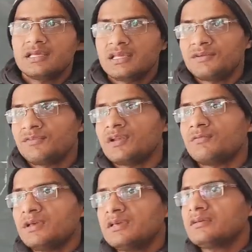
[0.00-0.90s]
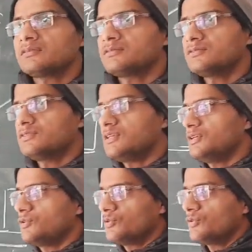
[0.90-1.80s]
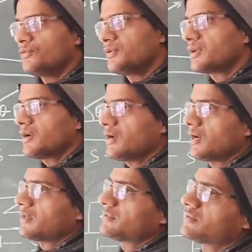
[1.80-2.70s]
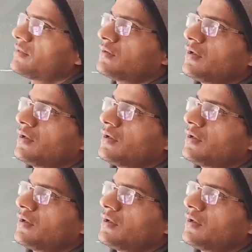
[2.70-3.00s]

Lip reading: will be 0 because